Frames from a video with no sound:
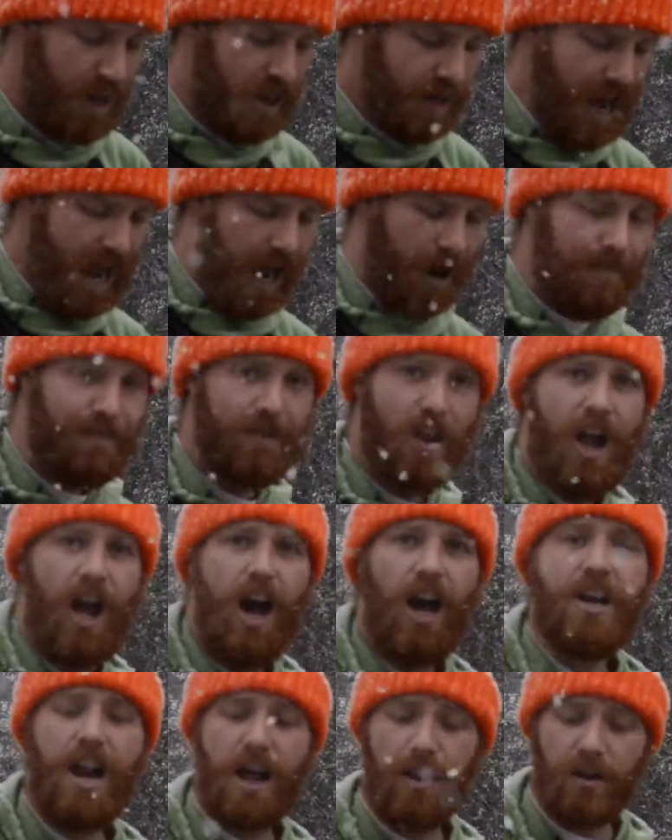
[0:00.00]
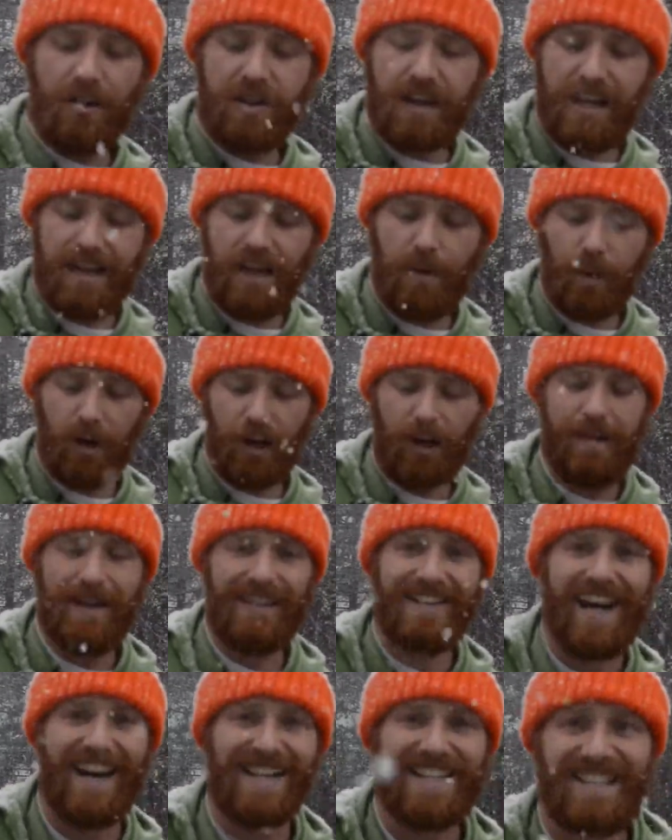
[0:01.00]
Now, another thing that we're going to be
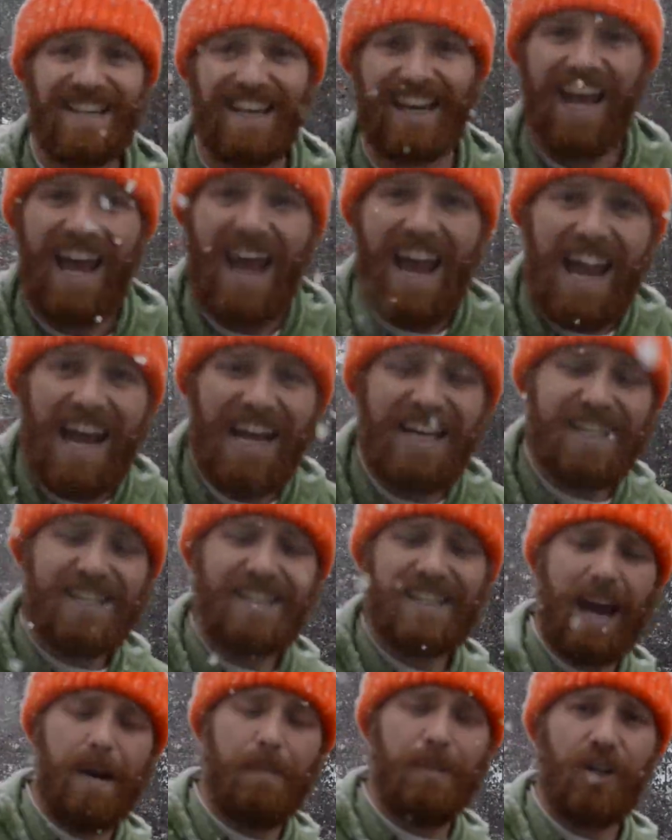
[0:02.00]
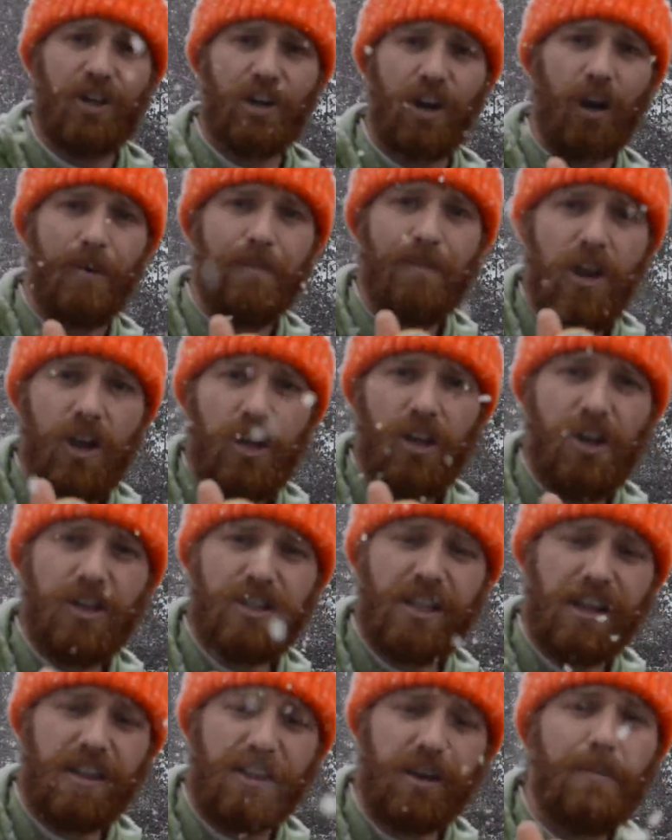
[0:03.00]
testing is temperature,
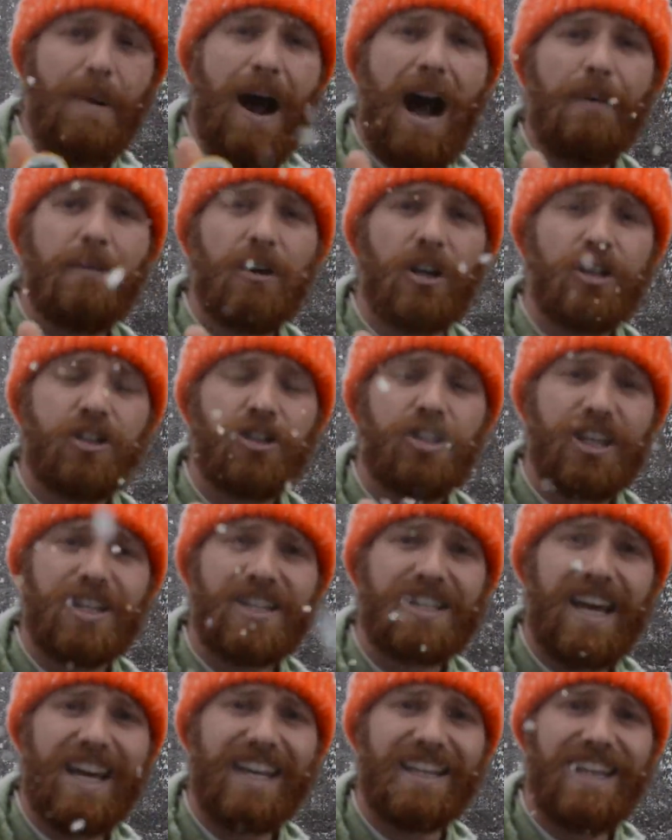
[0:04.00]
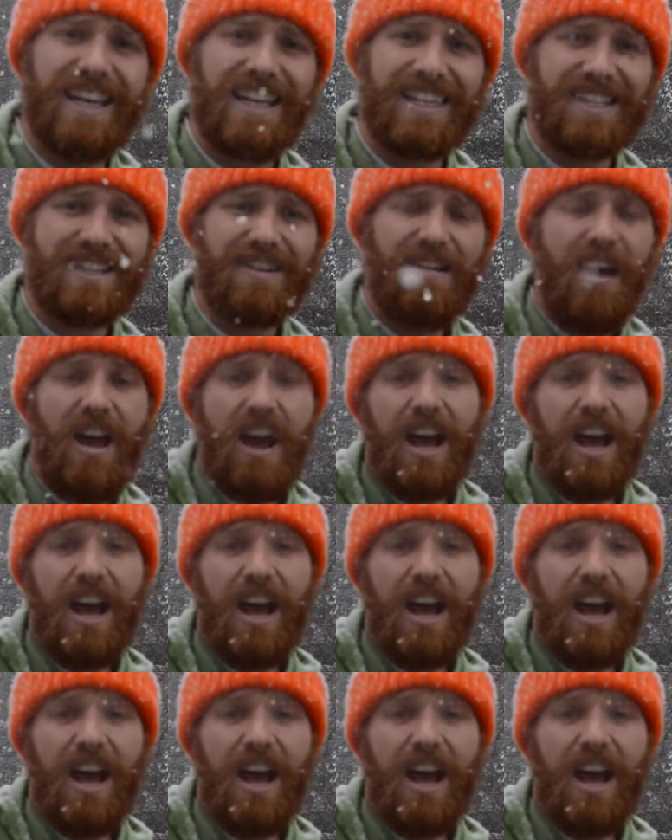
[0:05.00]
using thermometers just like this.